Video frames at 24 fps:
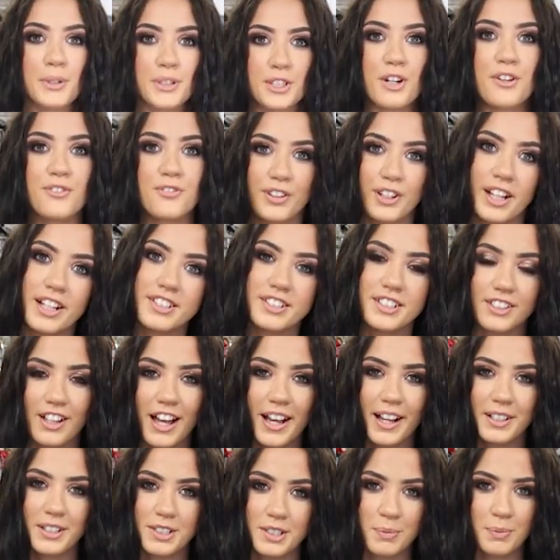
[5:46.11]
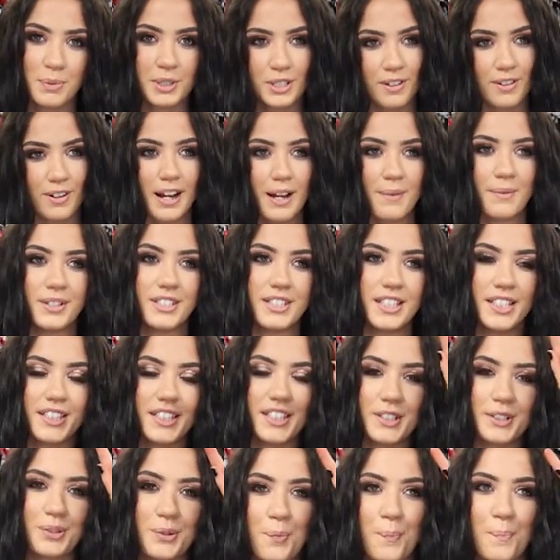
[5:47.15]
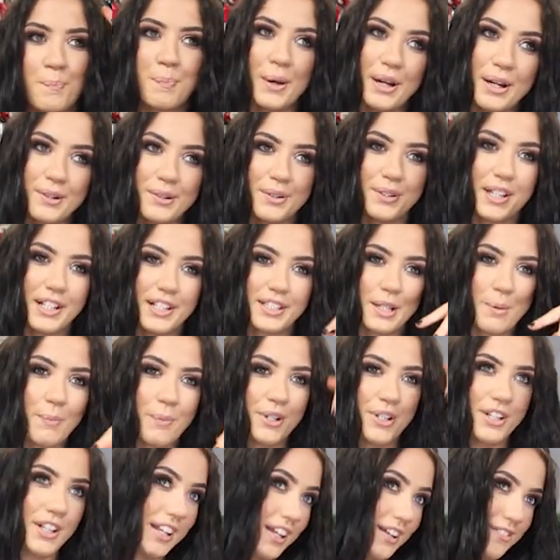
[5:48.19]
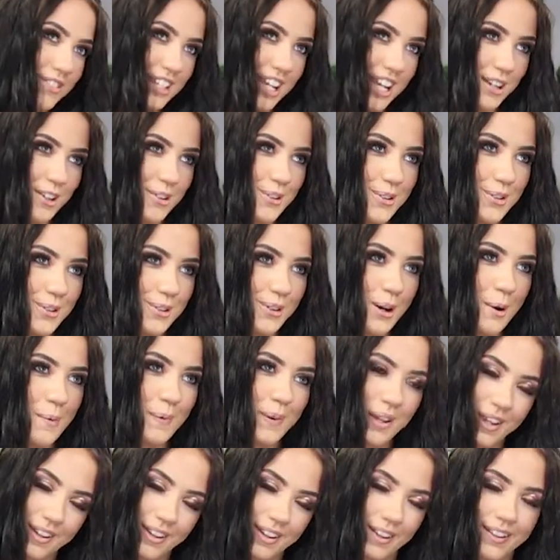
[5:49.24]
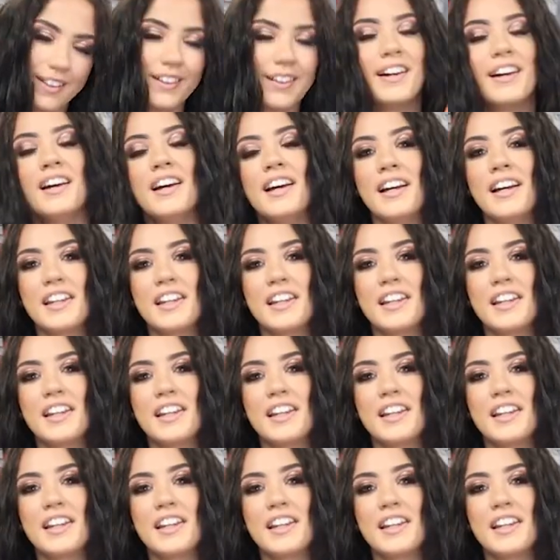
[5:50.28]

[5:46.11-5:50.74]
But don't forget to like and subscribe and tick the little bell that's up on your left hand corner up here.